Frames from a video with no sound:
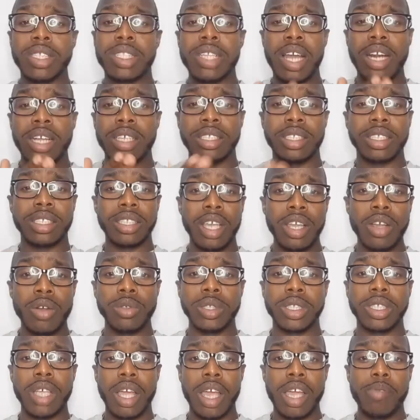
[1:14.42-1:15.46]
is not a single
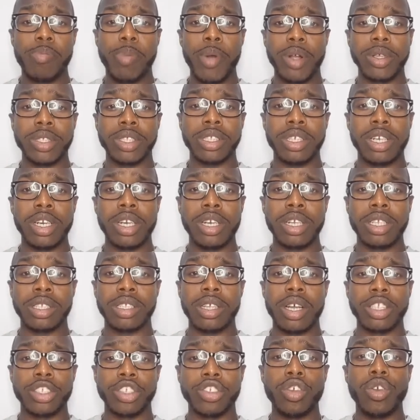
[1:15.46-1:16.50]
sane person in this
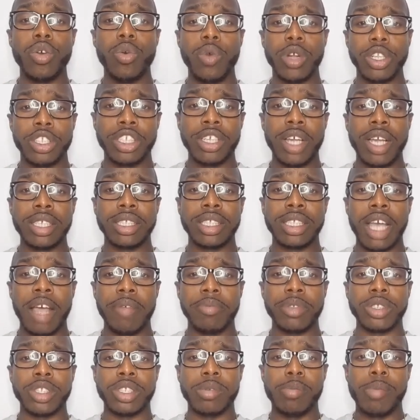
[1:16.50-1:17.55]
country who would chase
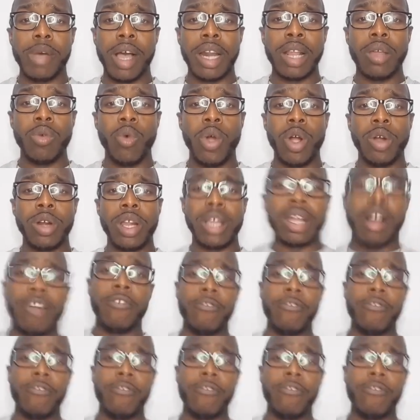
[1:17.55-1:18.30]
after somebody wielding